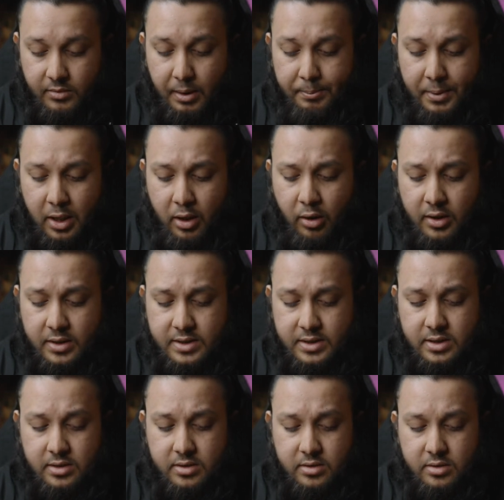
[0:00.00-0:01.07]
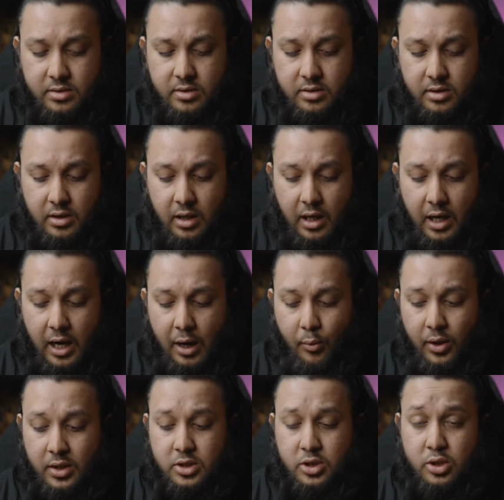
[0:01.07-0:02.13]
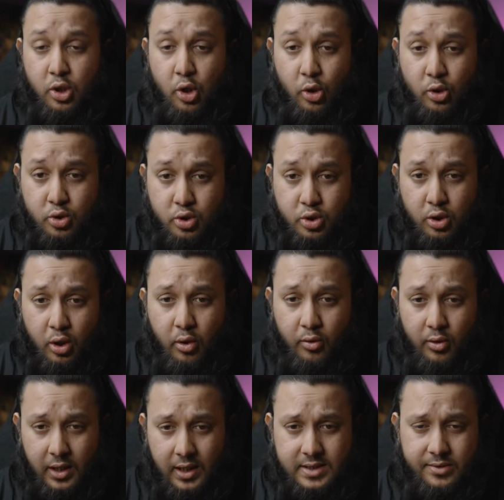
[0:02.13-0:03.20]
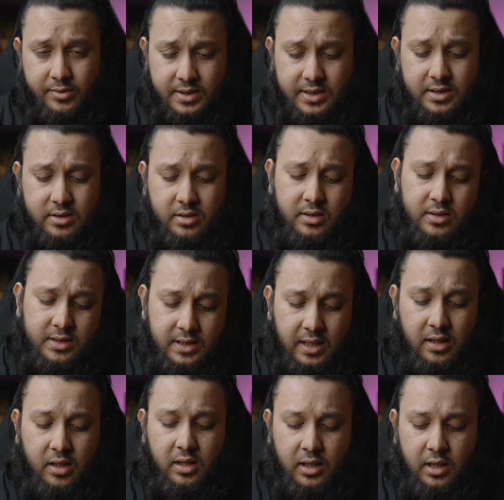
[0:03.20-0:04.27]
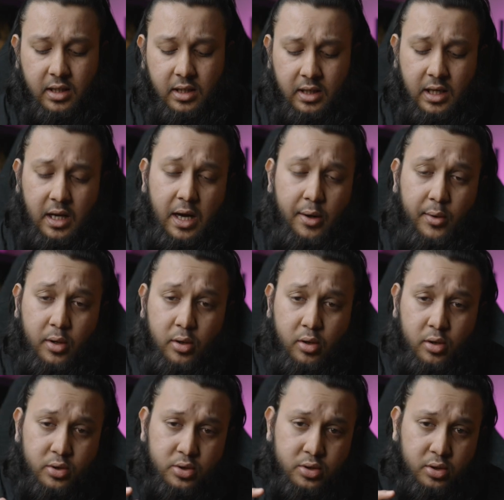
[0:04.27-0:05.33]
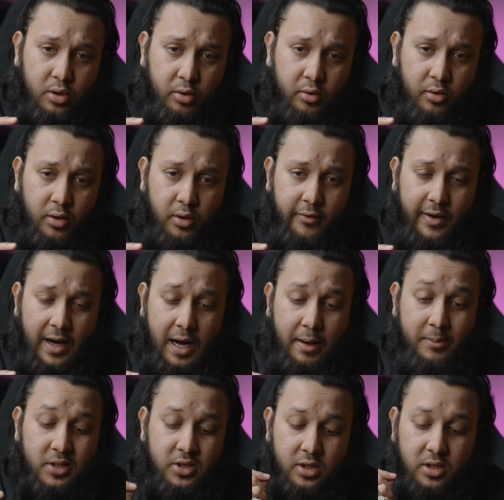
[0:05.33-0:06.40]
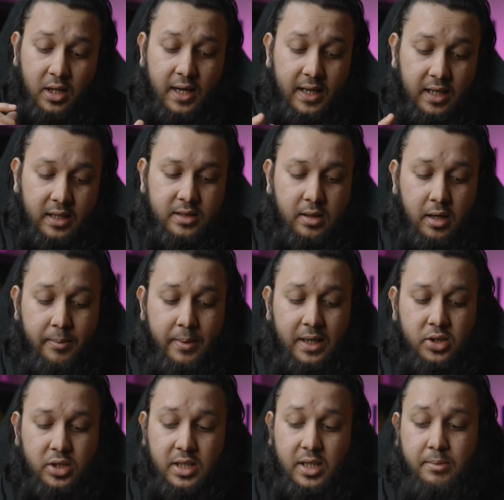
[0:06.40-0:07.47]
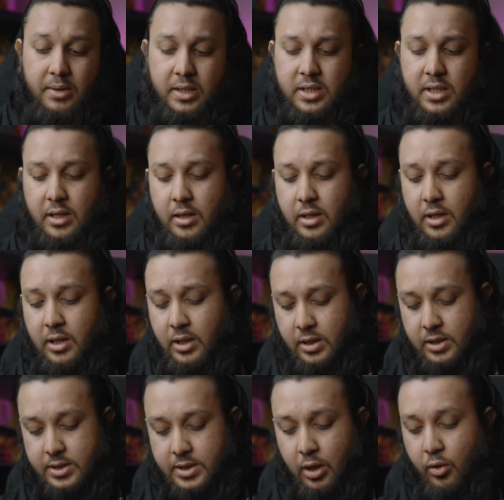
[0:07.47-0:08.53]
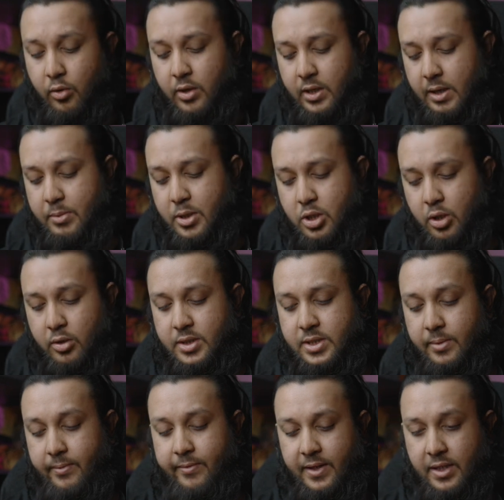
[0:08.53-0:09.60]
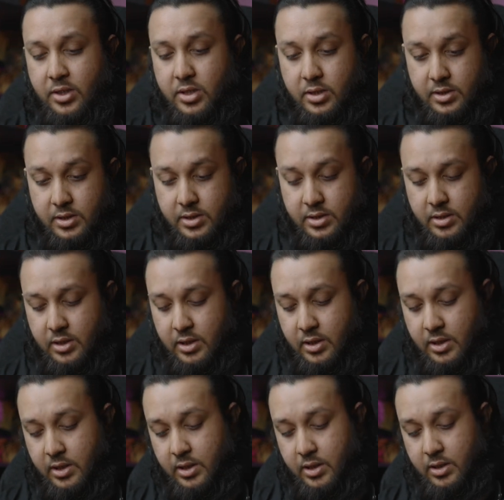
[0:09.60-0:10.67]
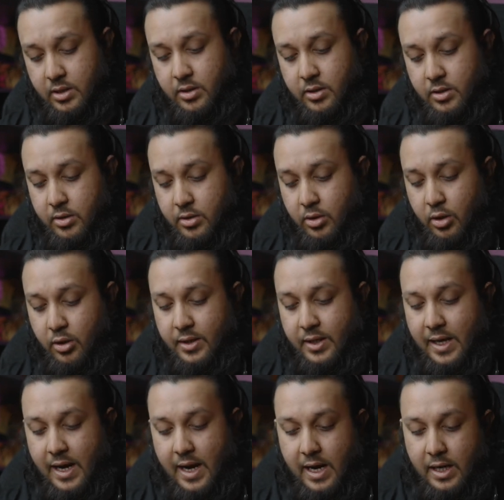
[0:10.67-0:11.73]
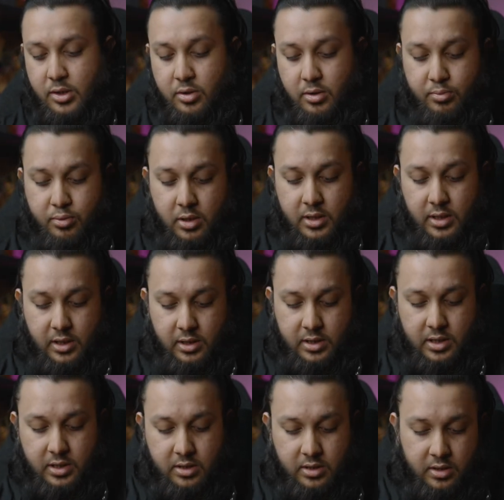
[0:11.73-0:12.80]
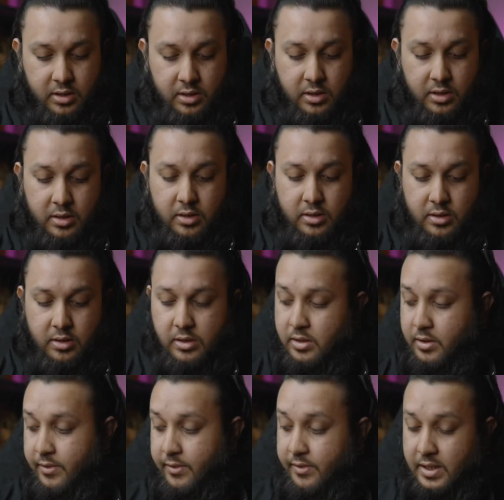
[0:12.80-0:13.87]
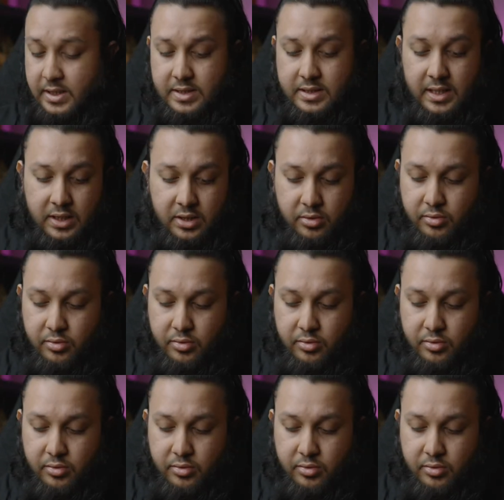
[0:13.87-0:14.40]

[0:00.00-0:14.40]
because I want control, as I was going to say earlier. I want control of how much light I'm actually emitting. So let me show you some features on the actual product. This is actually